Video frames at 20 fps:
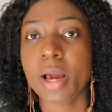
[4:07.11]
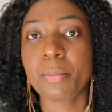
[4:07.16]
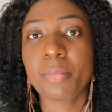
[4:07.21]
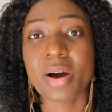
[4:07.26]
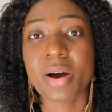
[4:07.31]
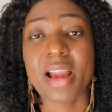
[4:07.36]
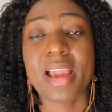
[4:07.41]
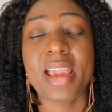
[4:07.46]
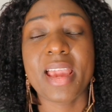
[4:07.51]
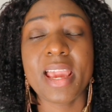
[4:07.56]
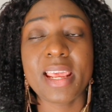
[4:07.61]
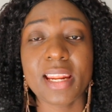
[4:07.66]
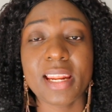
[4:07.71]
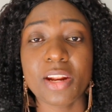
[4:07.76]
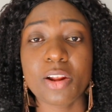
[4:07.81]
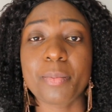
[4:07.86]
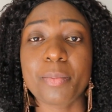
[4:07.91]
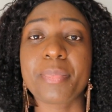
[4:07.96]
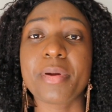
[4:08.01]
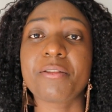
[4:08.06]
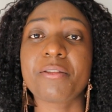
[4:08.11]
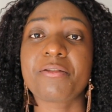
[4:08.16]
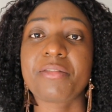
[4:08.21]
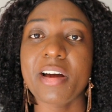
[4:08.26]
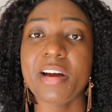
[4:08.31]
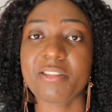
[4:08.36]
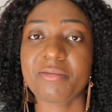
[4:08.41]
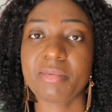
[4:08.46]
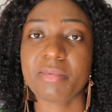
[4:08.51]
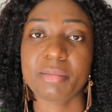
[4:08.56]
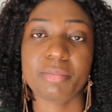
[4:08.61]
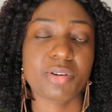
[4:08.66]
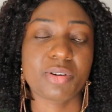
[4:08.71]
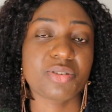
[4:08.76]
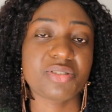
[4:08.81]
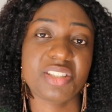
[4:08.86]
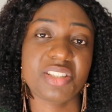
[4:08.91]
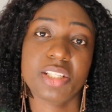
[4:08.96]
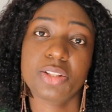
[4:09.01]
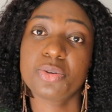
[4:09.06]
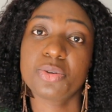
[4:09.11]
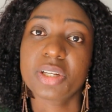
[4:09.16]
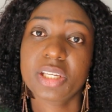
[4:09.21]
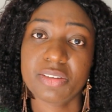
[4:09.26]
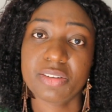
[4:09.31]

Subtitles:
but I ended up paying £5 because they don't